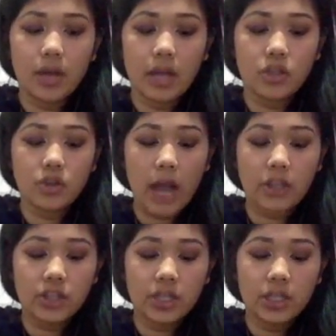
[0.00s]

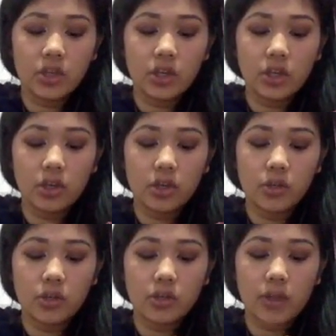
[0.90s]
Attraction,
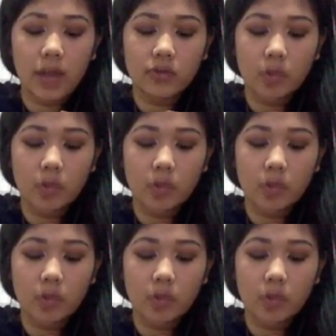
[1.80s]
you attract